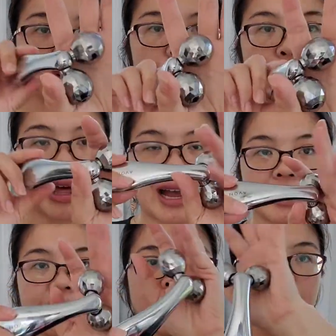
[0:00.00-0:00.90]
youth
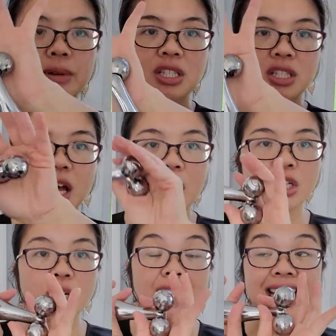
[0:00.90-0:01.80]
activating
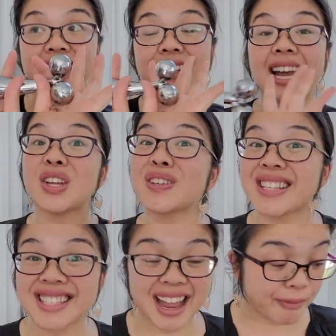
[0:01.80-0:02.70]
massager. Yes, I
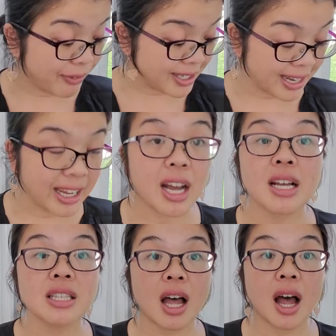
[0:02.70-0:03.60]
use this every day,
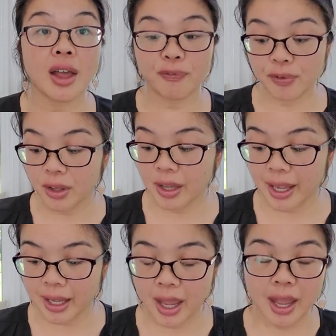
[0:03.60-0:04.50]
guys. I feel
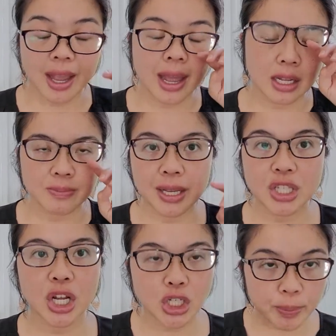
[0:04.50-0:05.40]
like it has made
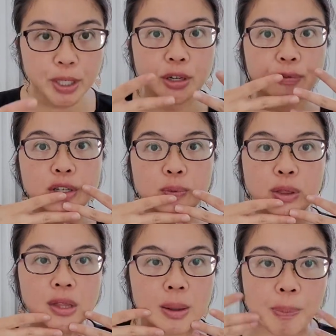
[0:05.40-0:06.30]
such a big difference
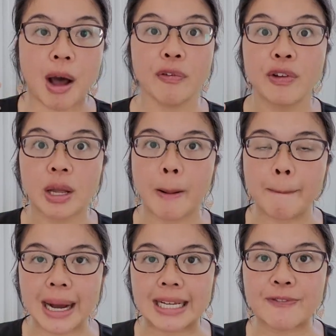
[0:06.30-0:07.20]
with depuffing
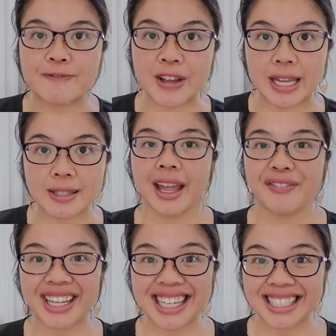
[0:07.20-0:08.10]
my face.
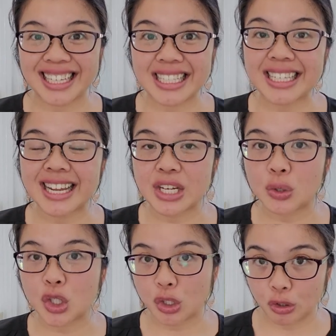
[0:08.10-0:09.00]
If I get lazy and I
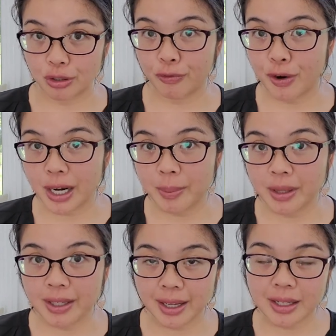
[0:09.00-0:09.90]
don't use it for a couple
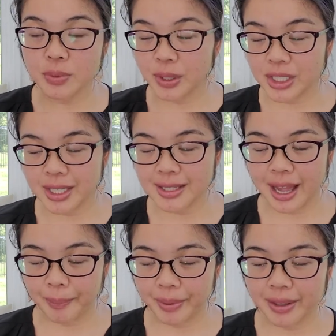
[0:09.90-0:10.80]
of days, which does
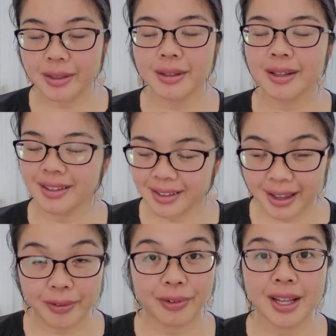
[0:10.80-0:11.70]
happen,
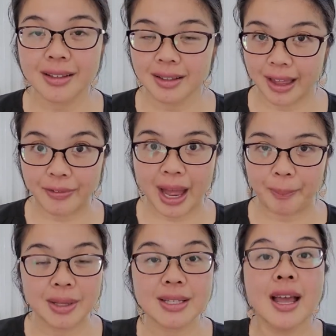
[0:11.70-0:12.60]
life gets life
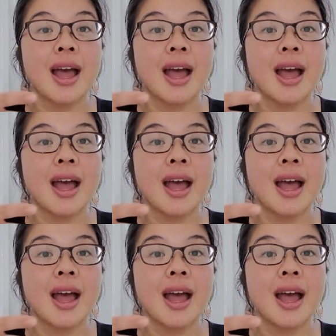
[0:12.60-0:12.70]
happens,